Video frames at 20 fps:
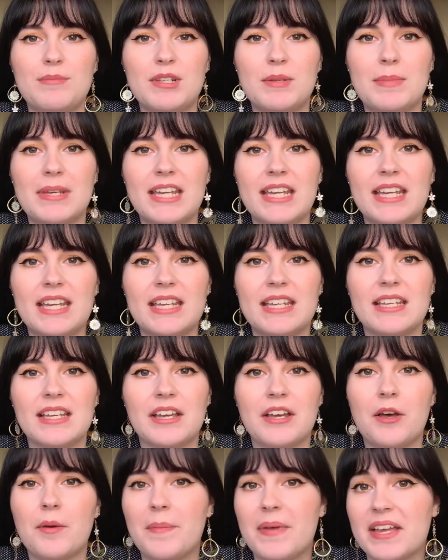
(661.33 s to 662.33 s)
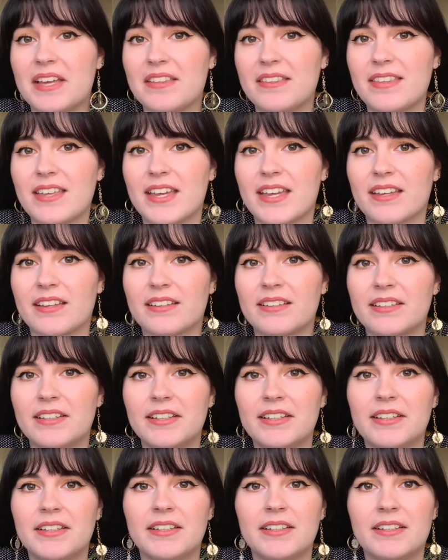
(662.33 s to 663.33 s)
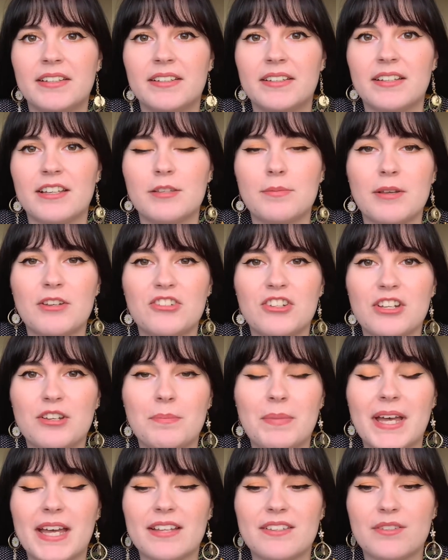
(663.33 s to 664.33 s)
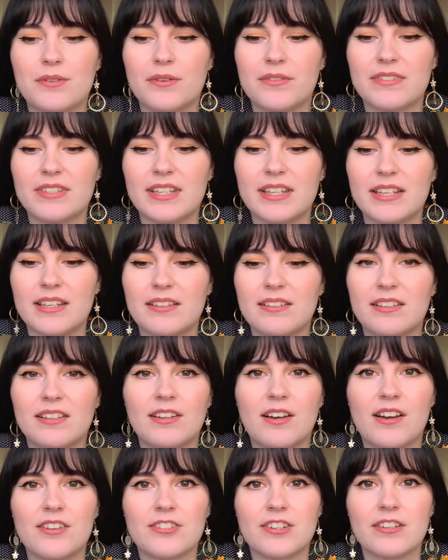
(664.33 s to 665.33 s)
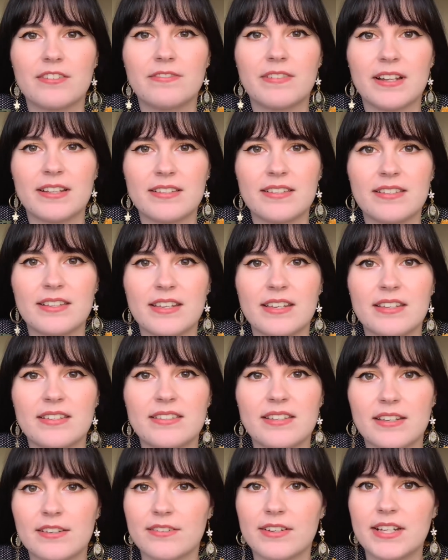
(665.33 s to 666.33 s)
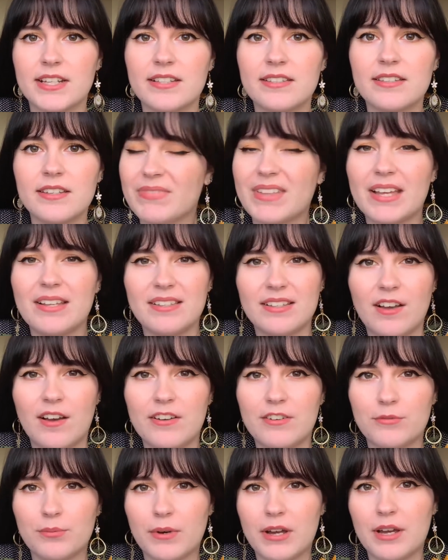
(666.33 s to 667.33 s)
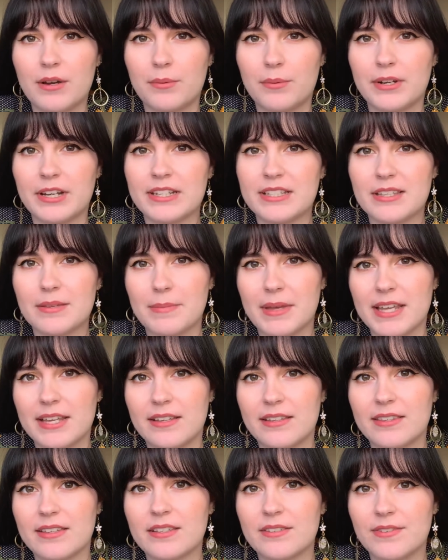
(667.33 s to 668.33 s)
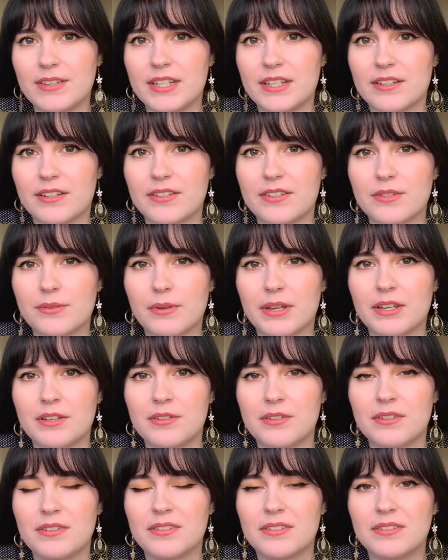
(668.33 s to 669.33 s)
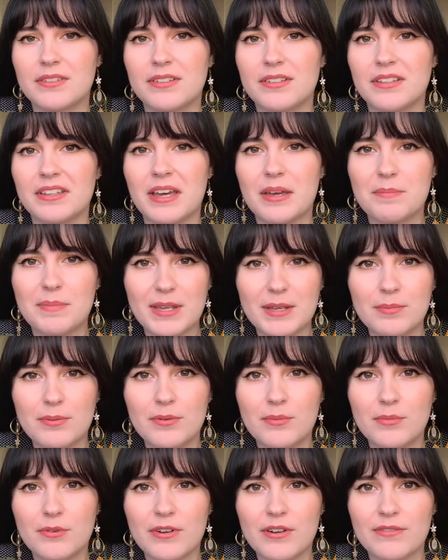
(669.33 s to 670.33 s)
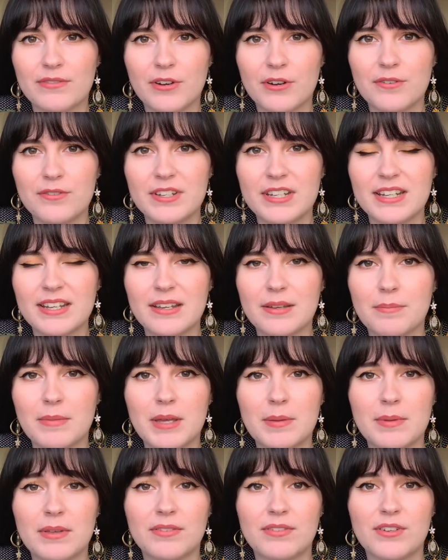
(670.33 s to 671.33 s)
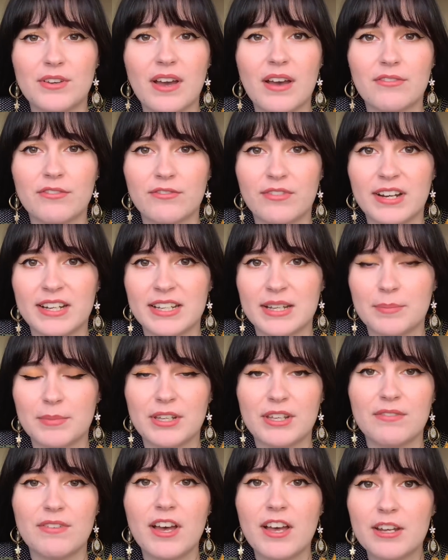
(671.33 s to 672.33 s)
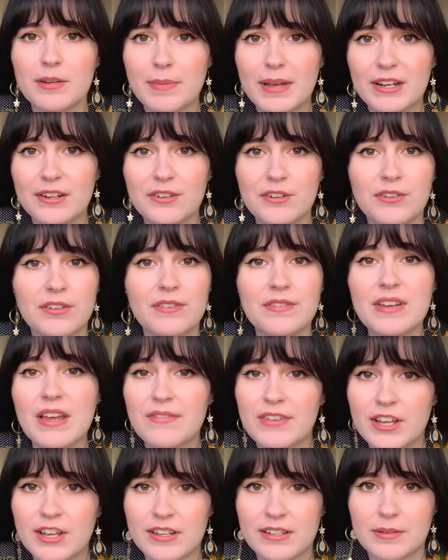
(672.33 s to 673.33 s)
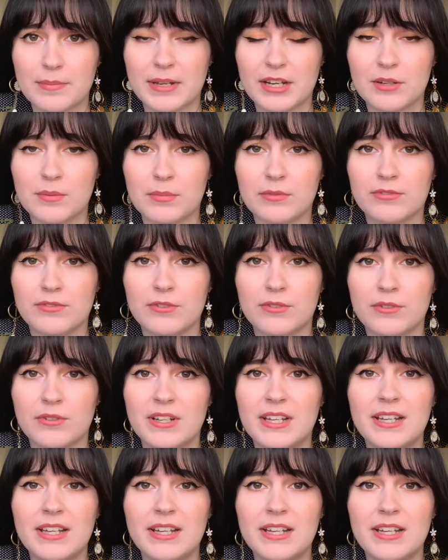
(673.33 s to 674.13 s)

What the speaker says: be a big thing, especially compared to obviously larger fantasy series. That's kind of why I wanted to make this video, so I can get people more involved in it, and maybe if you haven't read it but you've heard about it or you've never heard about it before,